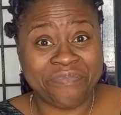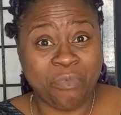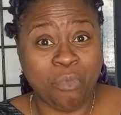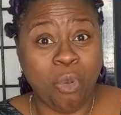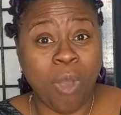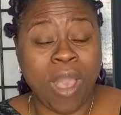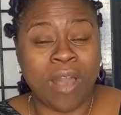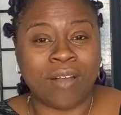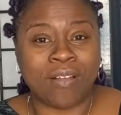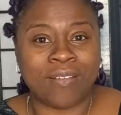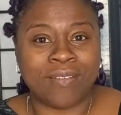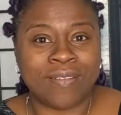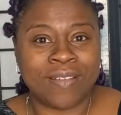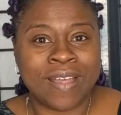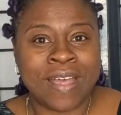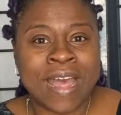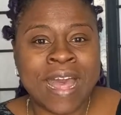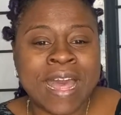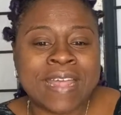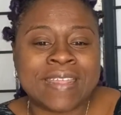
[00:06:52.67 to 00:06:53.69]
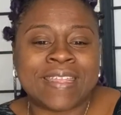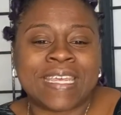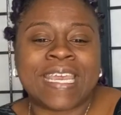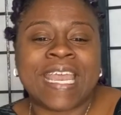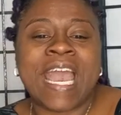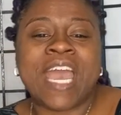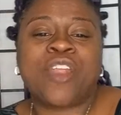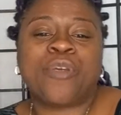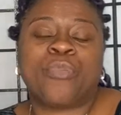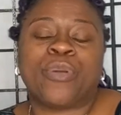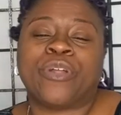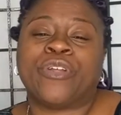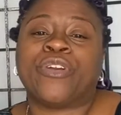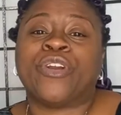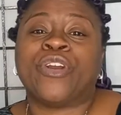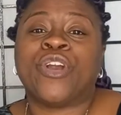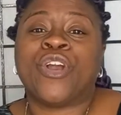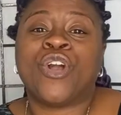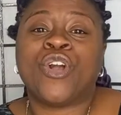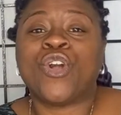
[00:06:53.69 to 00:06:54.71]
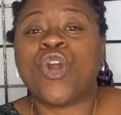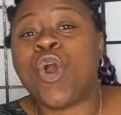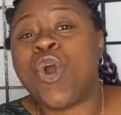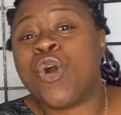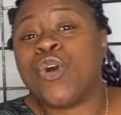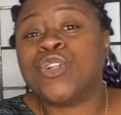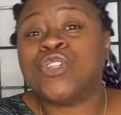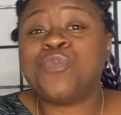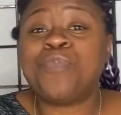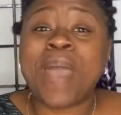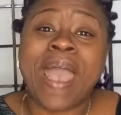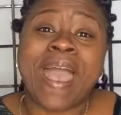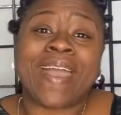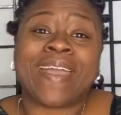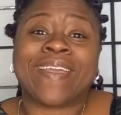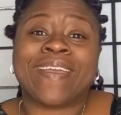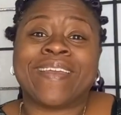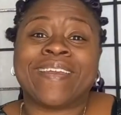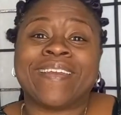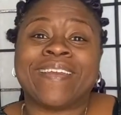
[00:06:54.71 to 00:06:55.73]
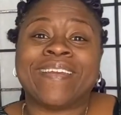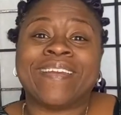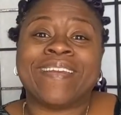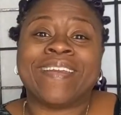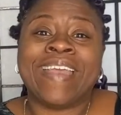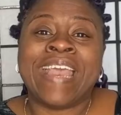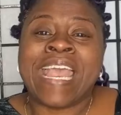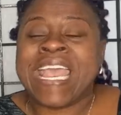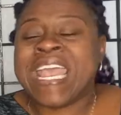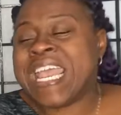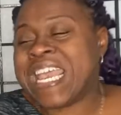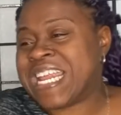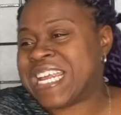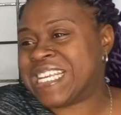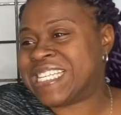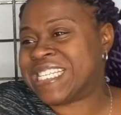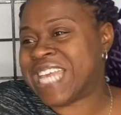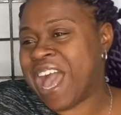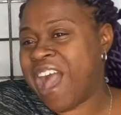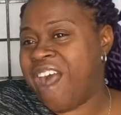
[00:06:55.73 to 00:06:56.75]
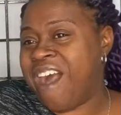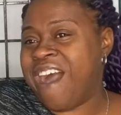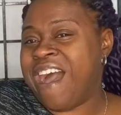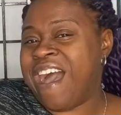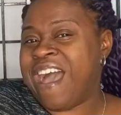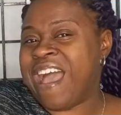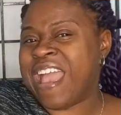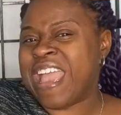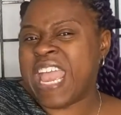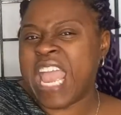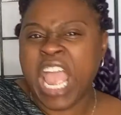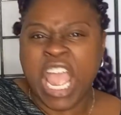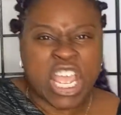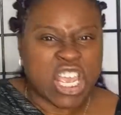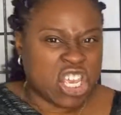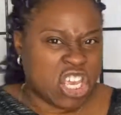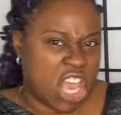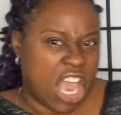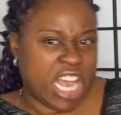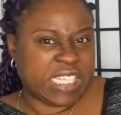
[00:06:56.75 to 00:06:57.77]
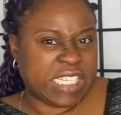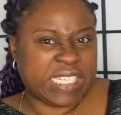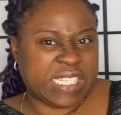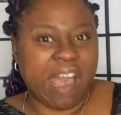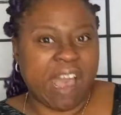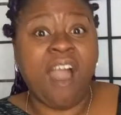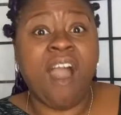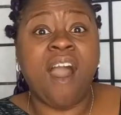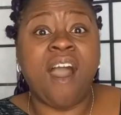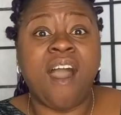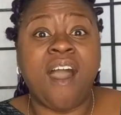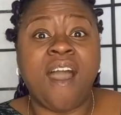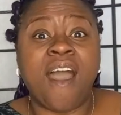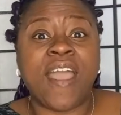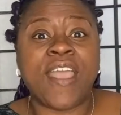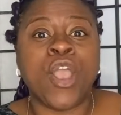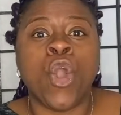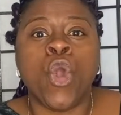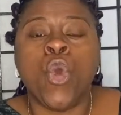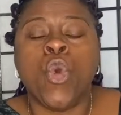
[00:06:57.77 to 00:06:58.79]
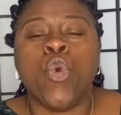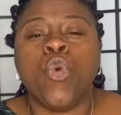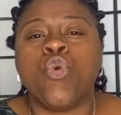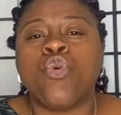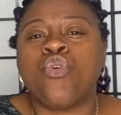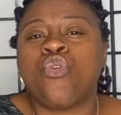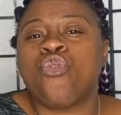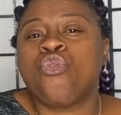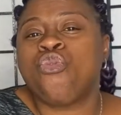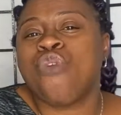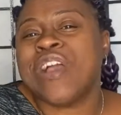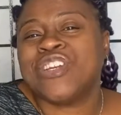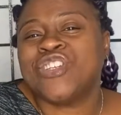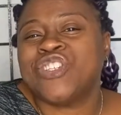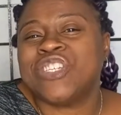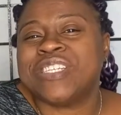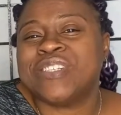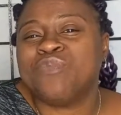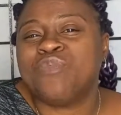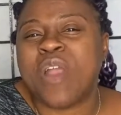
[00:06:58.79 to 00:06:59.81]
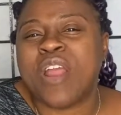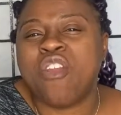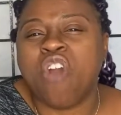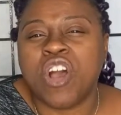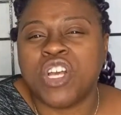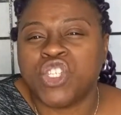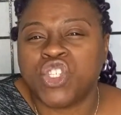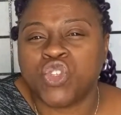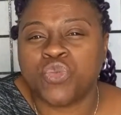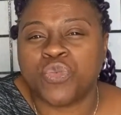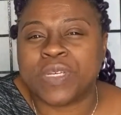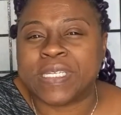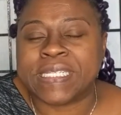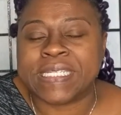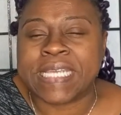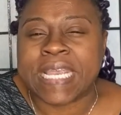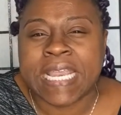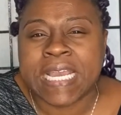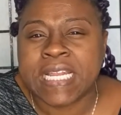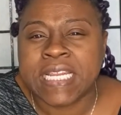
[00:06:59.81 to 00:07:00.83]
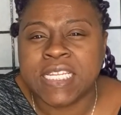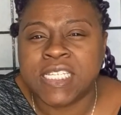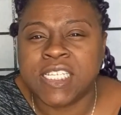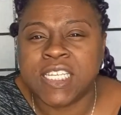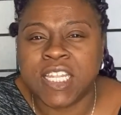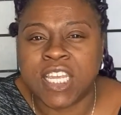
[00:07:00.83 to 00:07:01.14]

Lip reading: Well, the caterpillar called back. It is I, yes I, who crushes rhinoceros into